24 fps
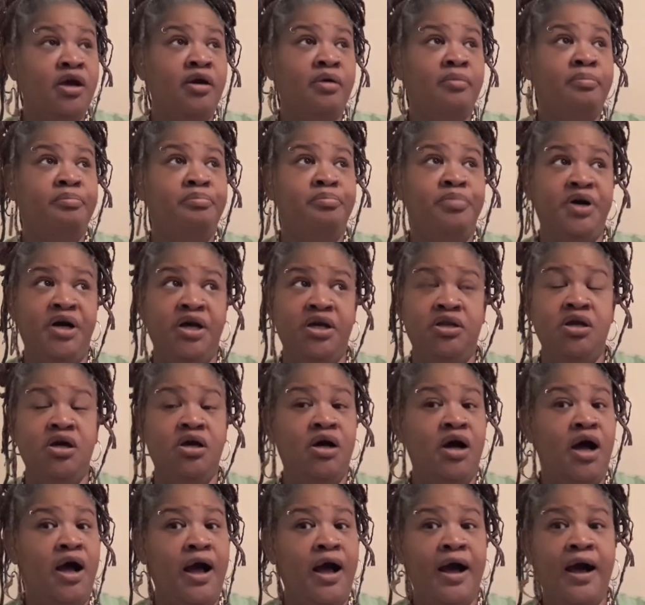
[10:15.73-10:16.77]
but
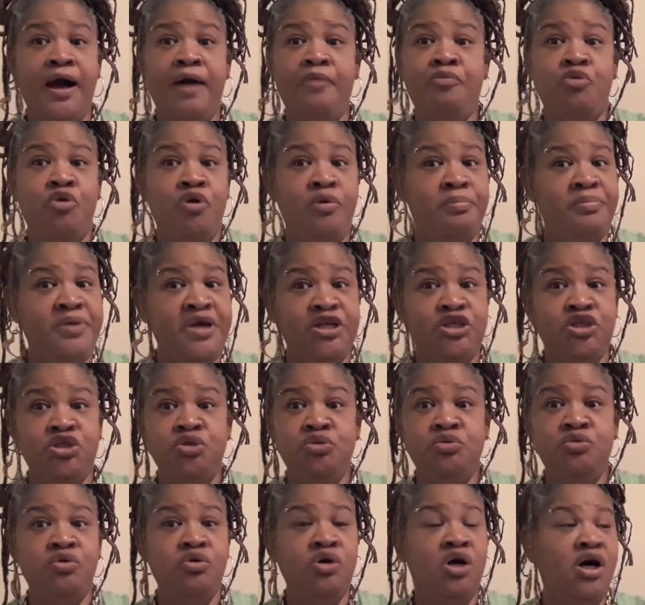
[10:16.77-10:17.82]
I, I will bet
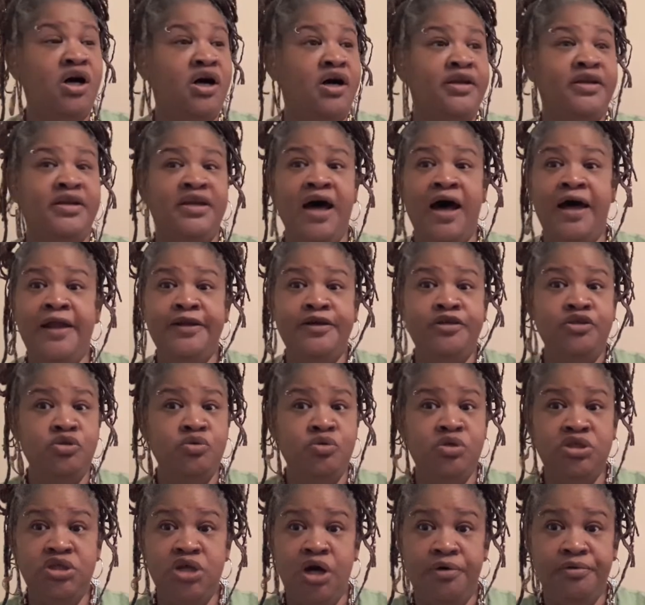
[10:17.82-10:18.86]
you a dollar to
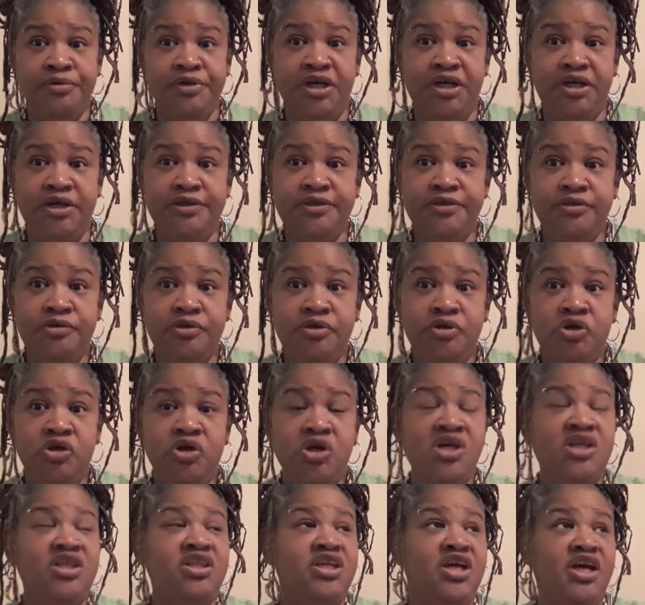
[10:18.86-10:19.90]
a donut
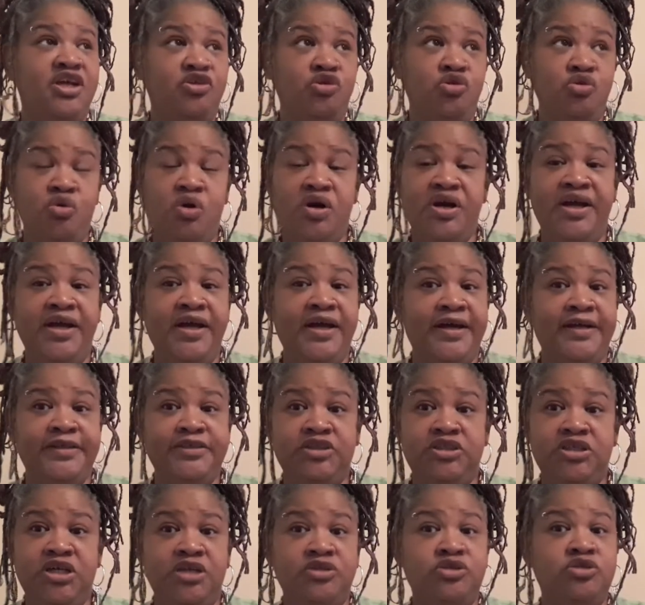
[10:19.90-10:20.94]
that your
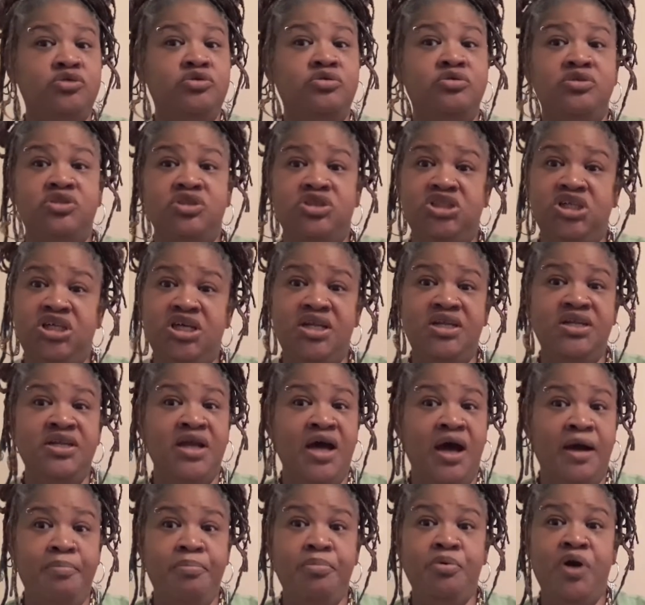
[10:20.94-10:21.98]
ancestors did
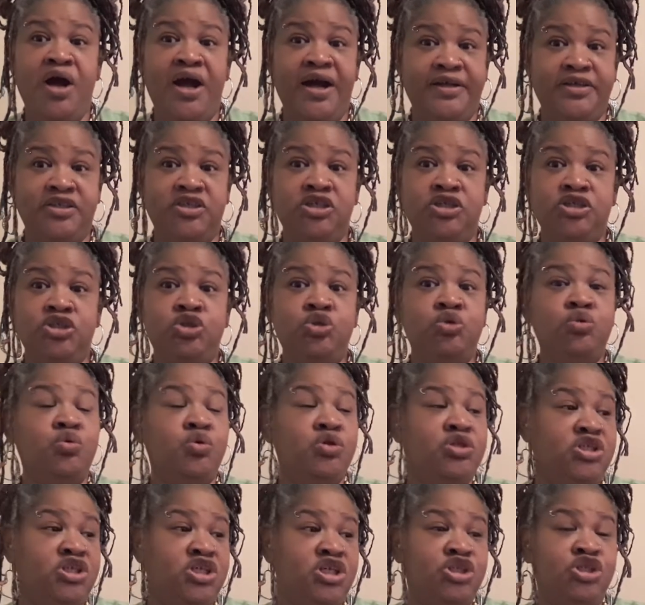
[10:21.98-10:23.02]
not practice
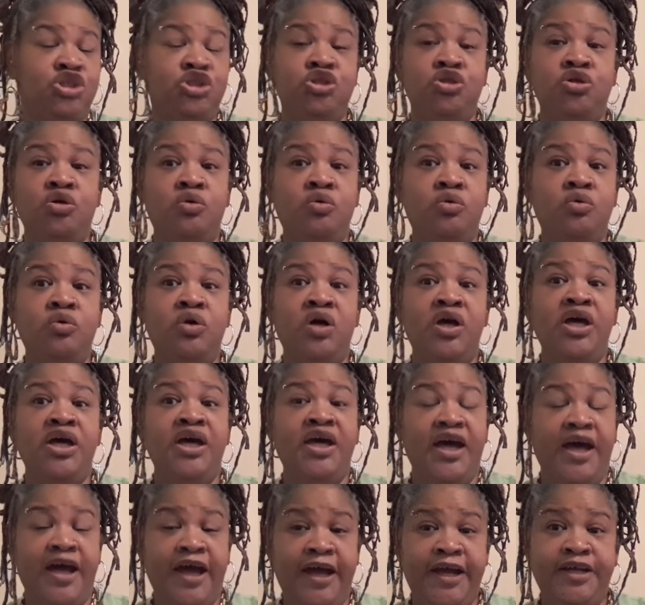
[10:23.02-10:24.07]
traditional
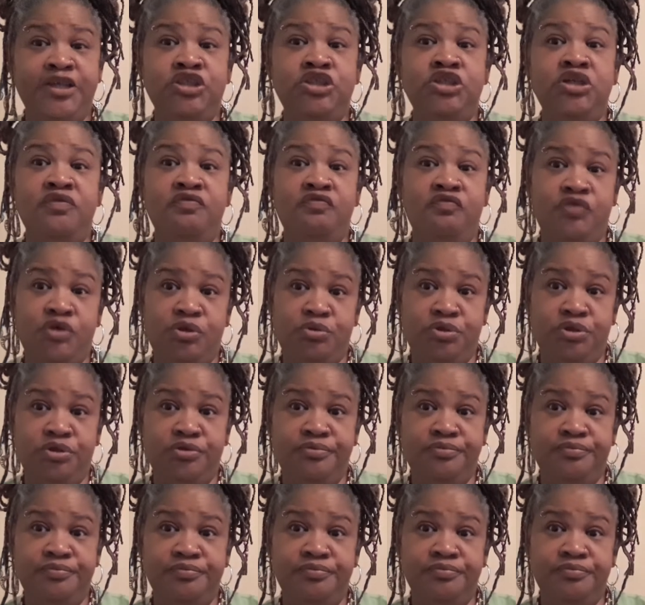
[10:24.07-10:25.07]
Haitian voodoo.